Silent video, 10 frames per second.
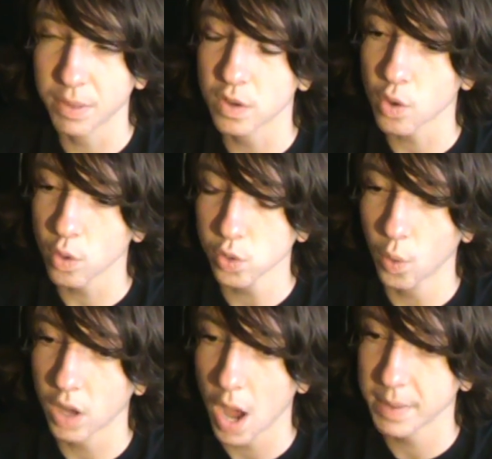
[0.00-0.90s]
but there's also
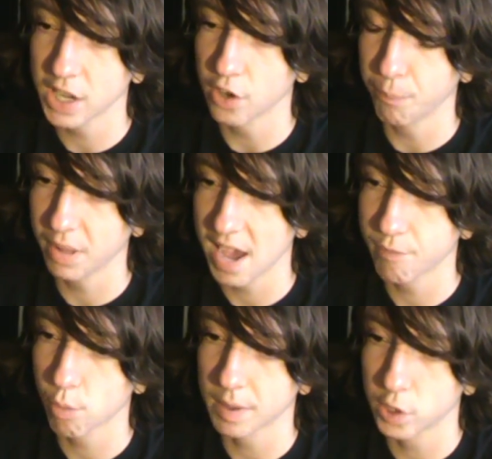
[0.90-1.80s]
a combination of
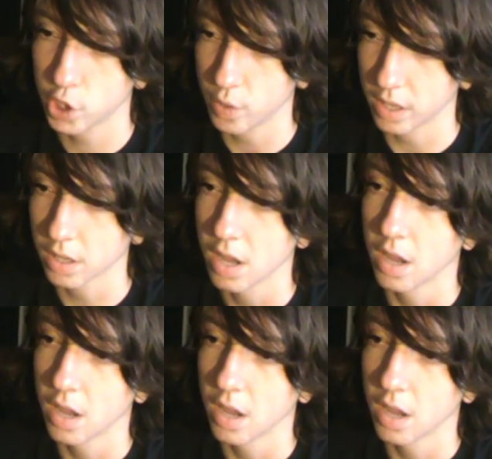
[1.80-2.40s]
platforming shooting.